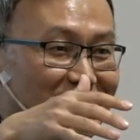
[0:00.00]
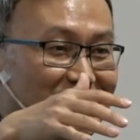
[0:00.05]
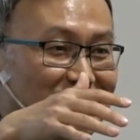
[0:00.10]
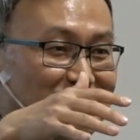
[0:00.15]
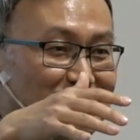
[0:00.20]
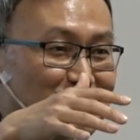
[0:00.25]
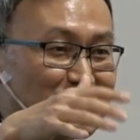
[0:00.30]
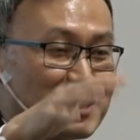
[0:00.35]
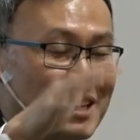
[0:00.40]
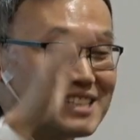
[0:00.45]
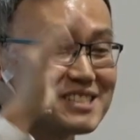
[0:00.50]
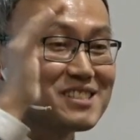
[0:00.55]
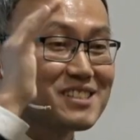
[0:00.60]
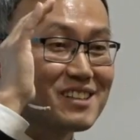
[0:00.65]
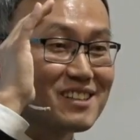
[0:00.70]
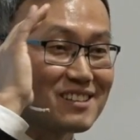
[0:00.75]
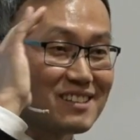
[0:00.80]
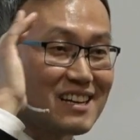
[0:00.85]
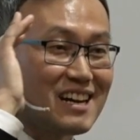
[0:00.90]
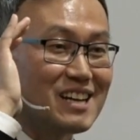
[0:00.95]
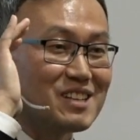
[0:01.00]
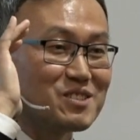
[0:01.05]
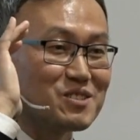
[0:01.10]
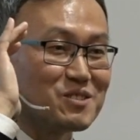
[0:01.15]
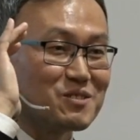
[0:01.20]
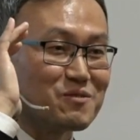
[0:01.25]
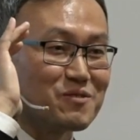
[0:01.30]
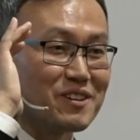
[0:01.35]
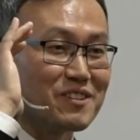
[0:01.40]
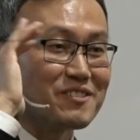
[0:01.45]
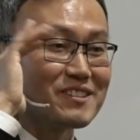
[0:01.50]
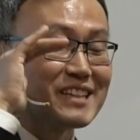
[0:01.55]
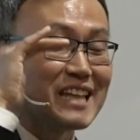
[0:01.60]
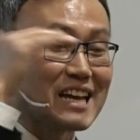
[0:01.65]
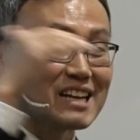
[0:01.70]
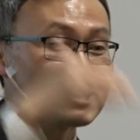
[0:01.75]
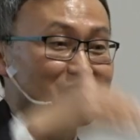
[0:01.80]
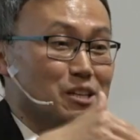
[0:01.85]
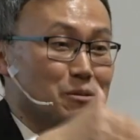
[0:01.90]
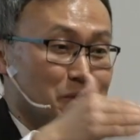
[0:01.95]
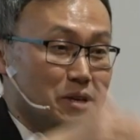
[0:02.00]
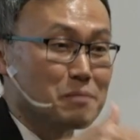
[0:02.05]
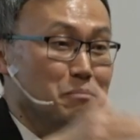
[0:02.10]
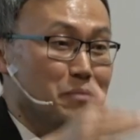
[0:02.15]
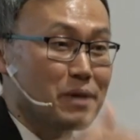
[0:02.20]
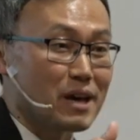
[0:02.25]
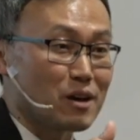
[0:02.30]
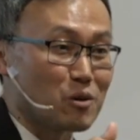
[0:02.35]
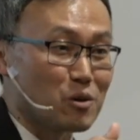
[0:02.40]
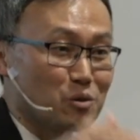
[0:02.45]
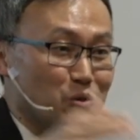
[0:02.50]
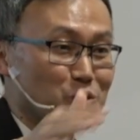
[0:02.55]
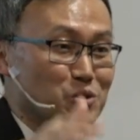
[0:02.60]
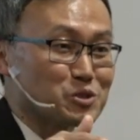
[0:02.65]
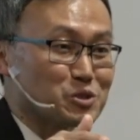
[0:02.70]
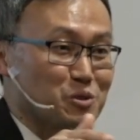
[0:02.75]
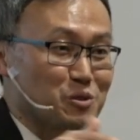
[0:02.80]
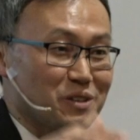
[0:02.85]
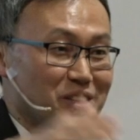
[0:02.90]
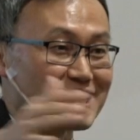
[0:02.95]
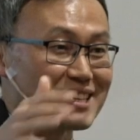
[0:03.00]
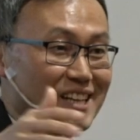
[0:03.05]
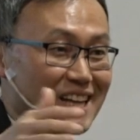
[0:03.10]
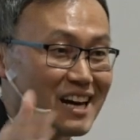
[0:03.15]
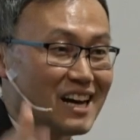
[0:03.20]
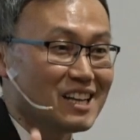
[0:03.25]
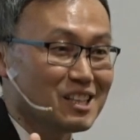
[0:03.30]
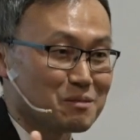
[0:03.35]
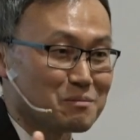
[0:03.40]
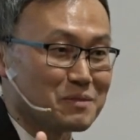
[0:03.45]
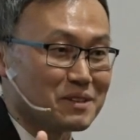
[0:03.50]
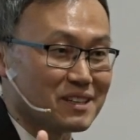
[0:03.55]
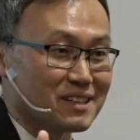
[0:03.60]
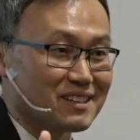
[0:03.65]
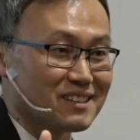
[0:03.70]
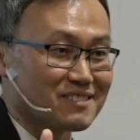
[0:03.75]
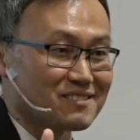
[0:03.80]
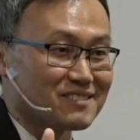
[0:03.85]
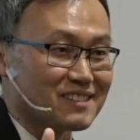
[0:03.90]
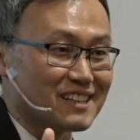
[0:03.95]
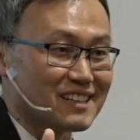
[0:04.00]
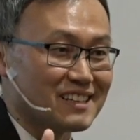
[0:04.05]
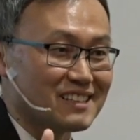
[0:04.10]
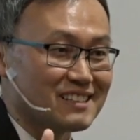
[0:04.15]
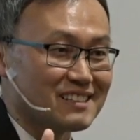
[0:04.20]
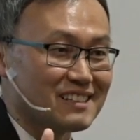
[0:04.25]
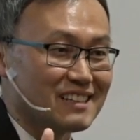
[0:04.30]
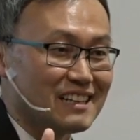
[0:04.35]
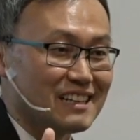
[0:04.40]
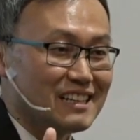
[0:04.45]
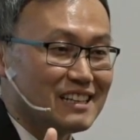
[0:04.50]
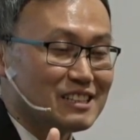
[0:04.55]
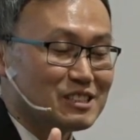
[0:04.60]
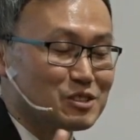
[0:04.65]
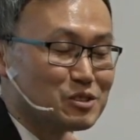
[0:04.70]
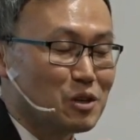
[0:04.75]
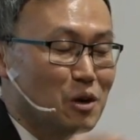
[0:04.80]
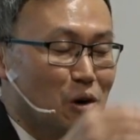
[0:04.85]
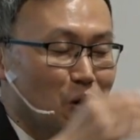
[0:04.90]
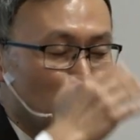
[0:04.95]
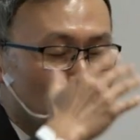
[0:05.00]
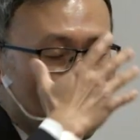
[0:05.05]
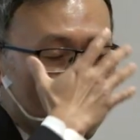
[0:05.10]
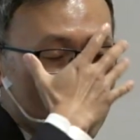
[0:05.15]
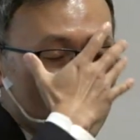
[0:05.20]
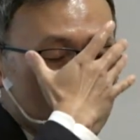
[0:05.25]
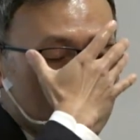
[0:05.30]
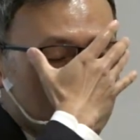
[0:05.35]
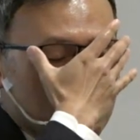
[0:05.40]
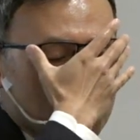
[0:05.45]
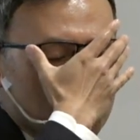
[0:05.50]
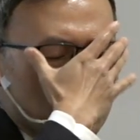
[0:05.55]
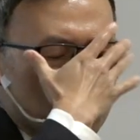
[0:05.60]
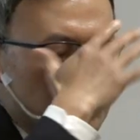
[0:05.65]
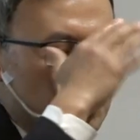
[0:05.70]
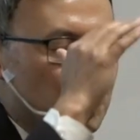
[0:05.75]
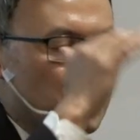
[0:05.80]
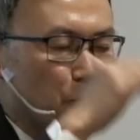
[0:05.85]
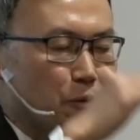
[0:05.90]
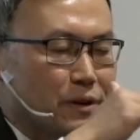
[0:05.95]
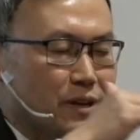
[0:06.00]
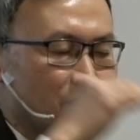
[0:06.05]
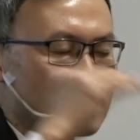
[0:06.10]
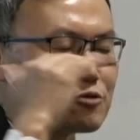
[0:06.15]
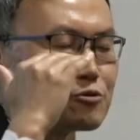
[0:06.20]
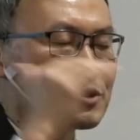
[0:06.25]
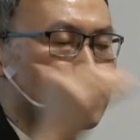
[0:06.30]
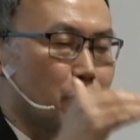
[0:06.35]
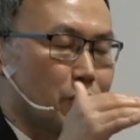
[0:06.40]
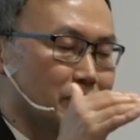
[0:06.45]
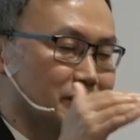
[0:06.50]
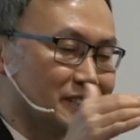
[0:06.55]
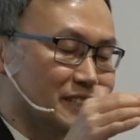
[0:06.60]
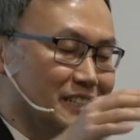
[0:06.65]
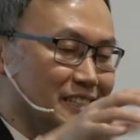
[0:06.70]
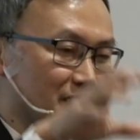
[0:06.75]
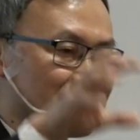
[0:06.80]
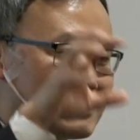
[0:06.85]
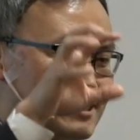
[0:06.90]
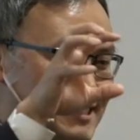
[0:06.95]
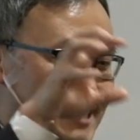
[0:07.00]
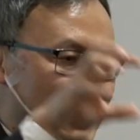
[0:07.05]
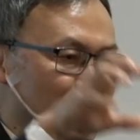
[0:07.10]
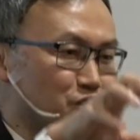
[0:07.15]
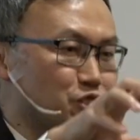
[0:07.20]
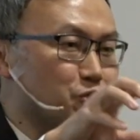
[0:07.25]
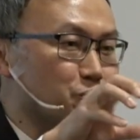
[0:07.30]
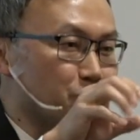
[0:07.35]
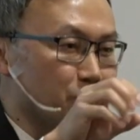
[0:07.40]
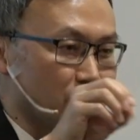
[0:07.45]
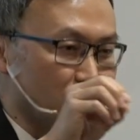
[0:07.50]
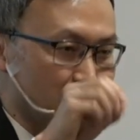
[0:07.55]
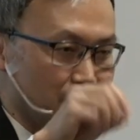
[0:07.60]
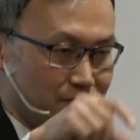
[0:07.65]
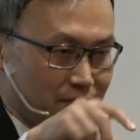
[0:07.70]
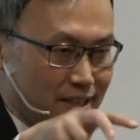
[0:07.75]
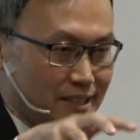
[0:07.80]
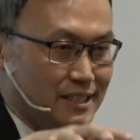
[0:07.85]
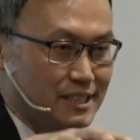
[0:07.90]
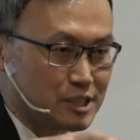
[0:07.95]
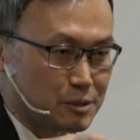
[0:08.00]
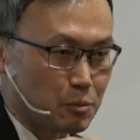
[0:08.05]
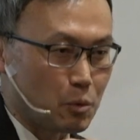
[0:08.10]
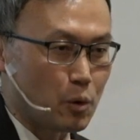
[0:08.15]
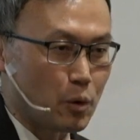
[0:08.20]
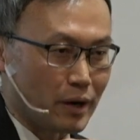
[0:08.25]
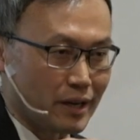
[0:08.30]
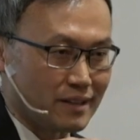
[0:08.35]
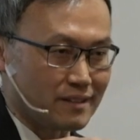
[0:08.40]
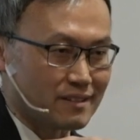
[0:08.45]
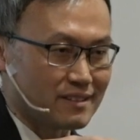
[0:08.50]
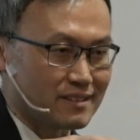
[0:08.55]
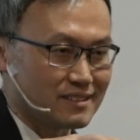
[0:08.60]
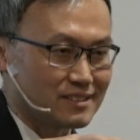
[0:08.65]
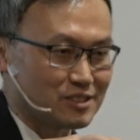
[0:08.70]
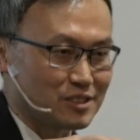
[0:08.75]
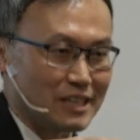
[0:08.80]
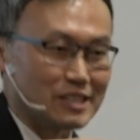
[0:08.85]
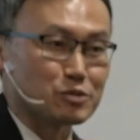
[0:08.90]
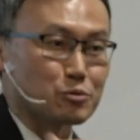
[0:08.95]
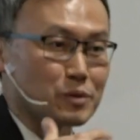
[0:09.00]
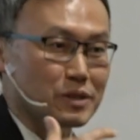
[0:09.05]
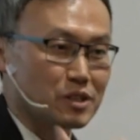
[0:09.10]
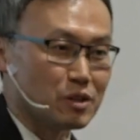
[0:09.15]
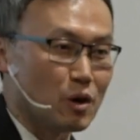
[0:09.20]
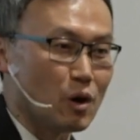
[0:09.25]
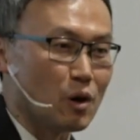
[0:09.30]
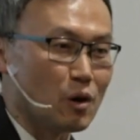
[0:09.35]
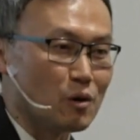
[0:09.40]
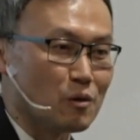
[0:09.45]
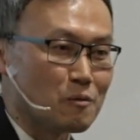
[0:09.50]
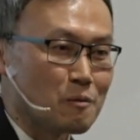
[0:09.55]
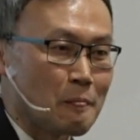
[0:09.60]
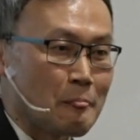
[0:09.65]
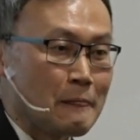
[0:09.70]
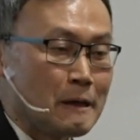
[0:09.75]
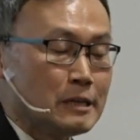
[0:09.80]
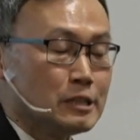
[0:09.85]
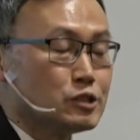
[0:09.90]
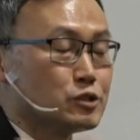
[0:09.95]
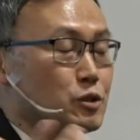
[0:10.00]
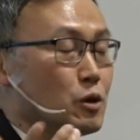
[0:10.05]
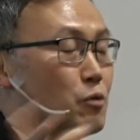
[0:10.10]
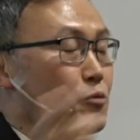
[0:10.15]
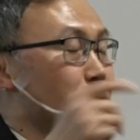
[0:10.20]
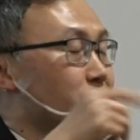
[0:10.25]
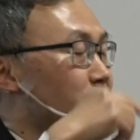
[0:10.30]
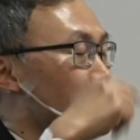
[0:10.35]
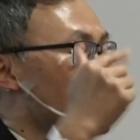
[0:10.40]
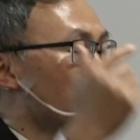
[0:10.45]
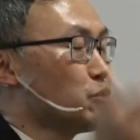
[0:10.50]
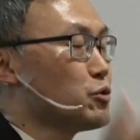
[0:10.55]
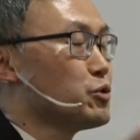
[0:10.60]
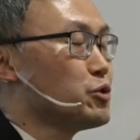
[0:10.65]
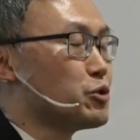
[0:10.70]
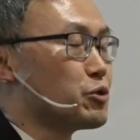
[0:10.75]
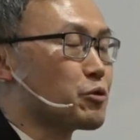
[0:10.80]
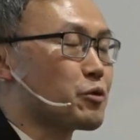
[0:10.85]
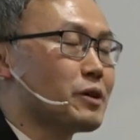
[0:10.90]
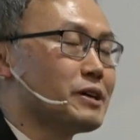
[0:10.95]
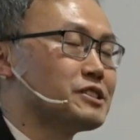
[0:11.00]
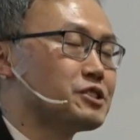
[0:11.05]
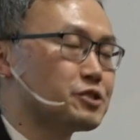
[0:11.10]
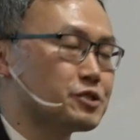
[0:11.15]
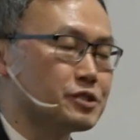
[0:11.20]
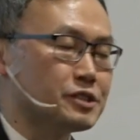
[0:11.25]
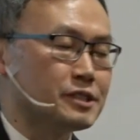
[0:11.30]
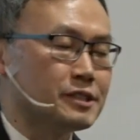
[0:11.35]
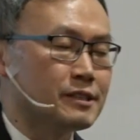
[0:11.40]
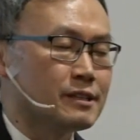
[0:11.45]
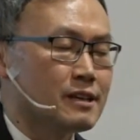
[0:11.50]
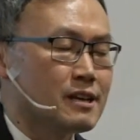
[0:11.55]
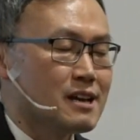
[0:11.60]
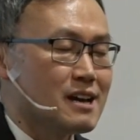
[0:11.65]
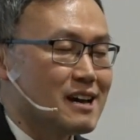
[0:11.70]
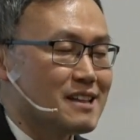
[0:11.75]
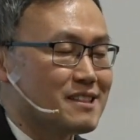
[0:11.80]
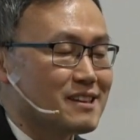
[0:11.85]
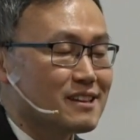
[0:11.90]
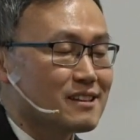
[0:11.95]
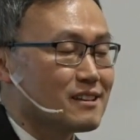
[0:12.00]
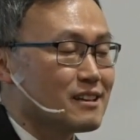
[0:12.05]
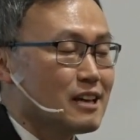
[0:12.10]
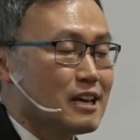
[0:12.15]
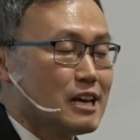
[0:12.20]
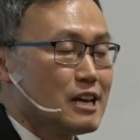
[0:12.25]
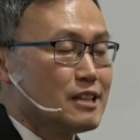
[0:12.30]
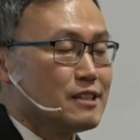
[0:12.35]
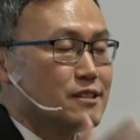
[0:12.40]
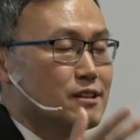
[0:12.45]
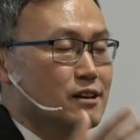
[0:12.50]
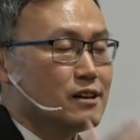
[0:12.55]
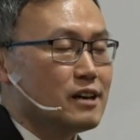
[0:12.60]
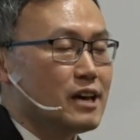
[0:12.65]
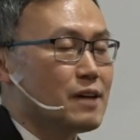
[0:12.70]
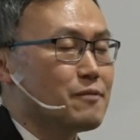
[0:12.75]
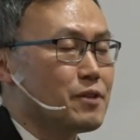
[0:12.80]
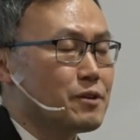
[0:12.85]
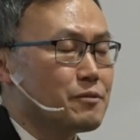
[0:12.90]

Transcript: So that's a kind of very negative impact on North Korean economy, right? So the North Korean request is a sanction relief at this point, so as we know. So returning to your question, I think the, have